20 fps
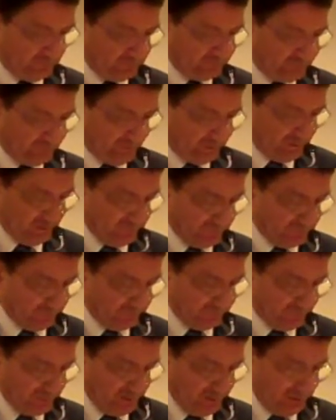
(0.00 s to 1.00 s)

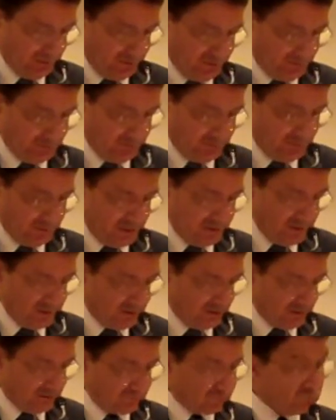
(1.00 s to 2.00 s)
summit,
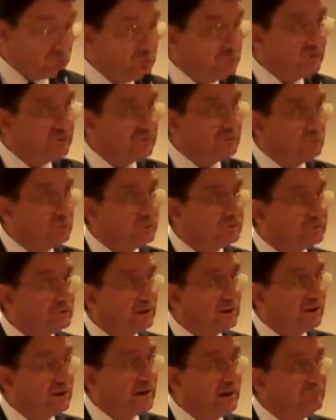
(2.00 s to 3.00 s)
the tourism was
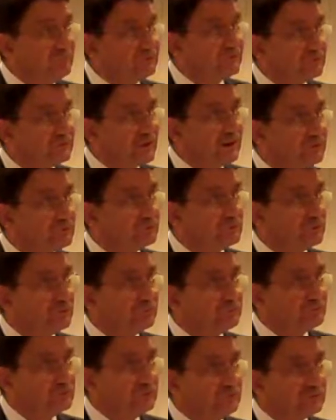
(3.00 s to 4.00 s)
emphasized for
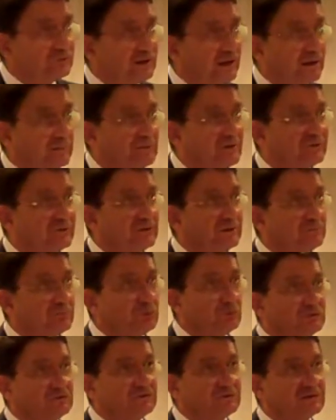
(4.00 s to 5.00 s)
the first time as an
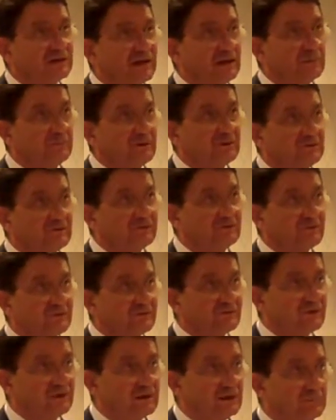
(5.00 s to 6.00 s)
important element in
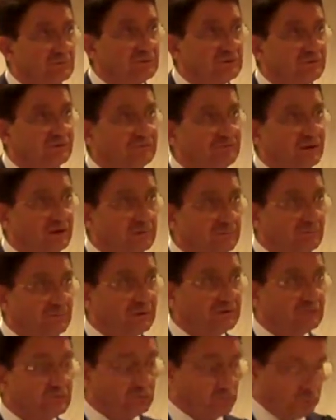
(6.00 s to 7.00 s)
sustainable
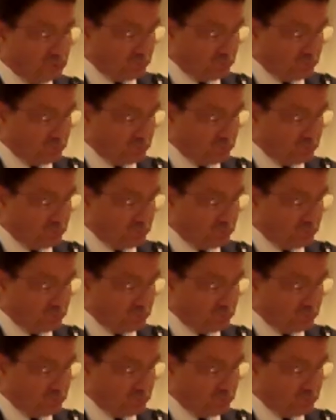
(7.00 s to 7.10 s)
development